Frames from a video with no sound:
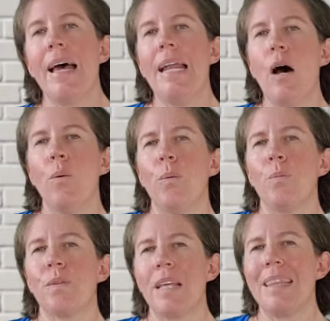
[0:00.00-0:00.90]
Now,
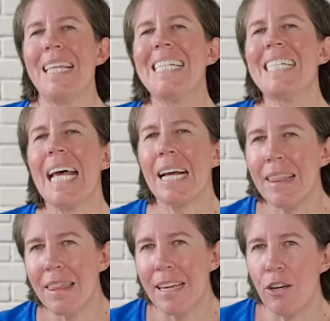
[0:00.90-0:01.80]
the
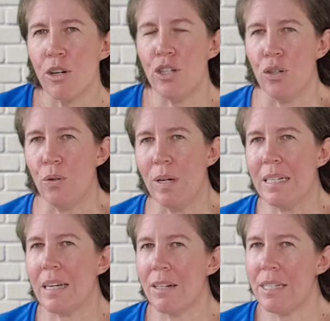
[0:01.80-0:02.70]
second thing you can do is
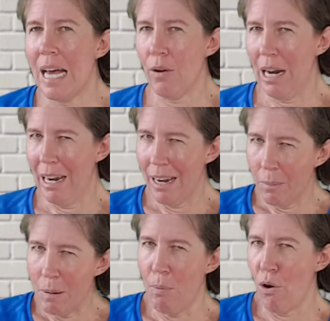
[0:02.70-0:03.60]
going to sound a little
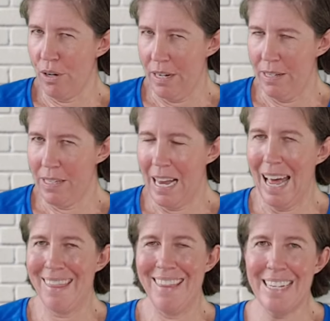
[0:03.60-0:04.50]
bit bonkers,
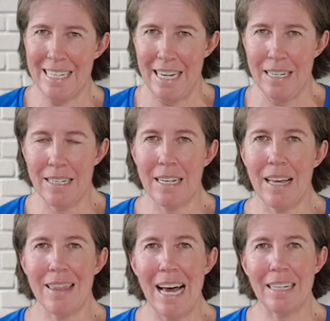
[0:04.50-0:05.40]
and this is
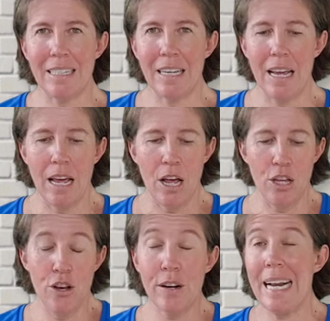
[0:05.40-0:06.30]
that
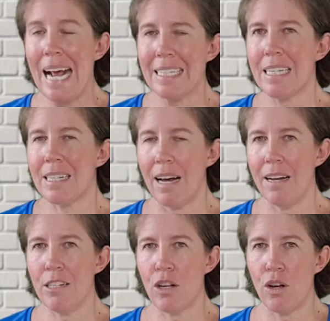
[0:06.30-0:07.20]
you can
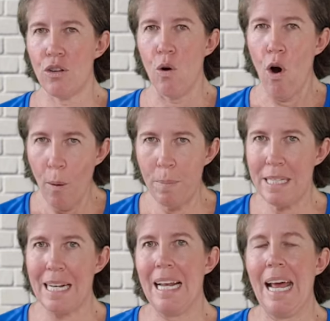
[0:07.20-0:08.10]
exercise your
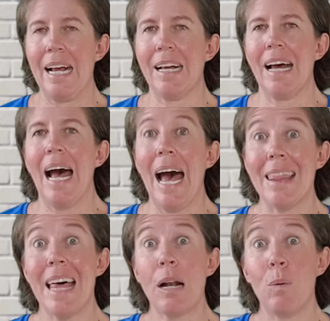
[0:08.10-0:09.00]
opposite leg,
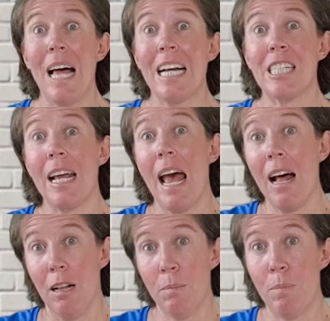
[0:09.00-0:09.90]
and that will actually
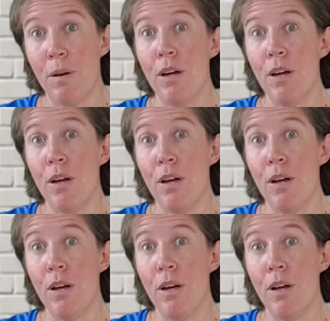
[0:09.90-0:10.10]
help